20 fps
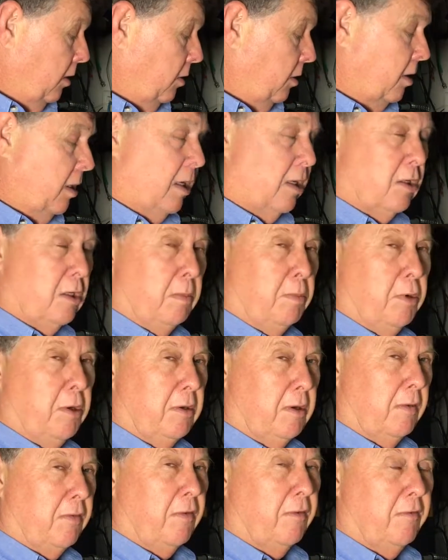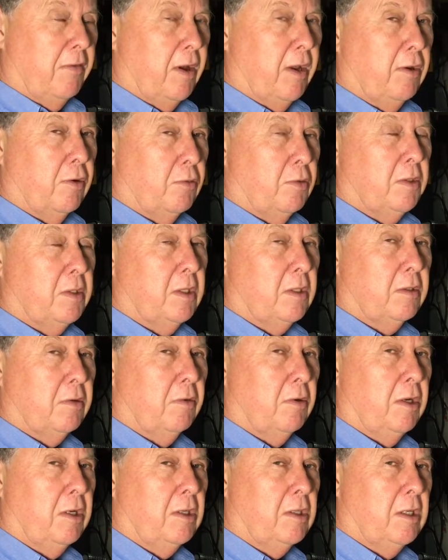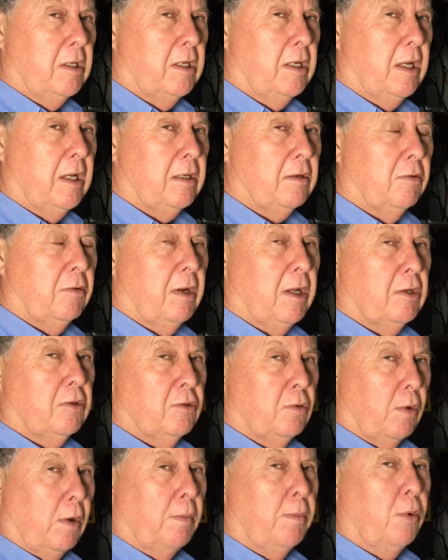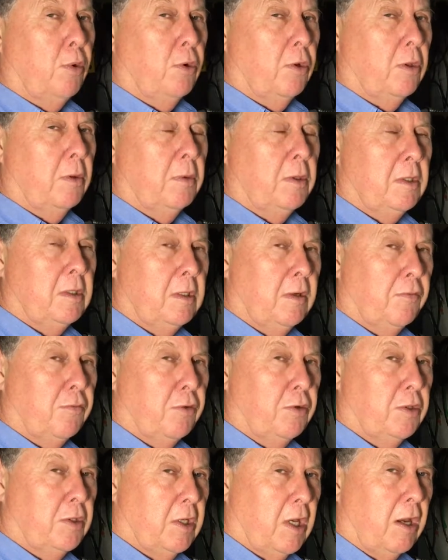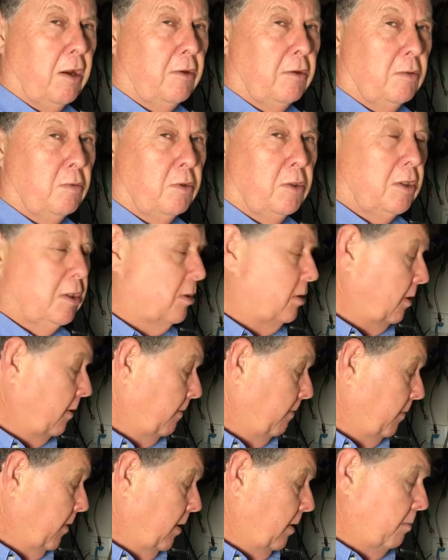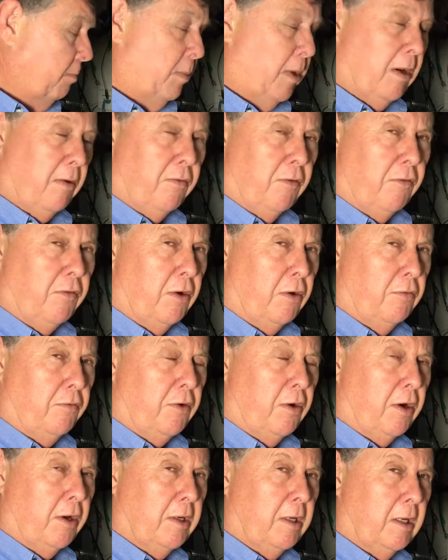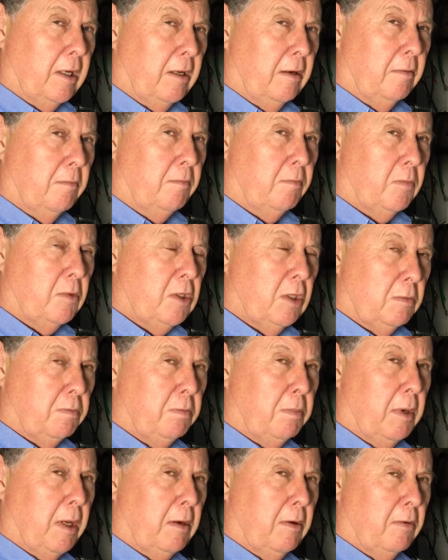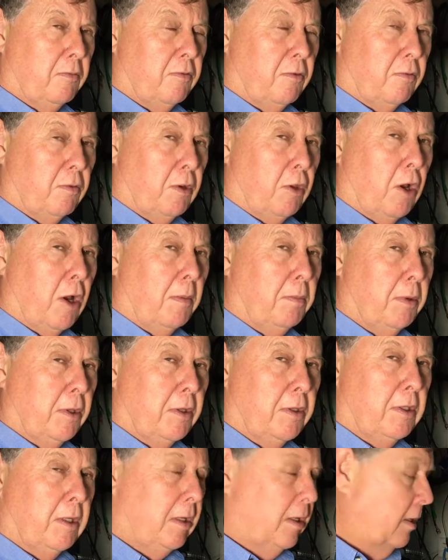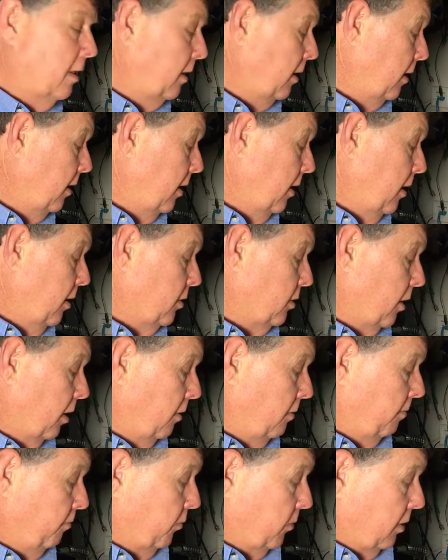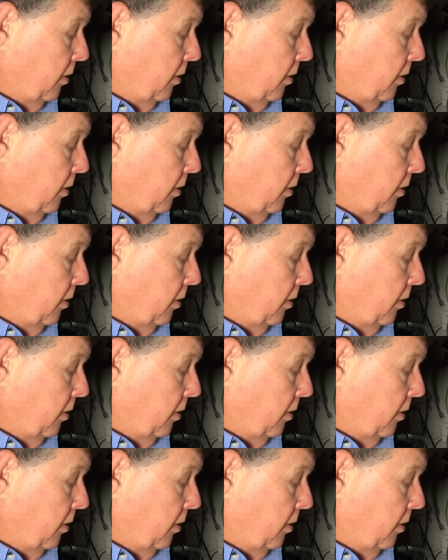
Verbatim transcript: you can actually put a different value resistor on each detector and actually report them as different zones, which is better for fault finding and just better for reliability. So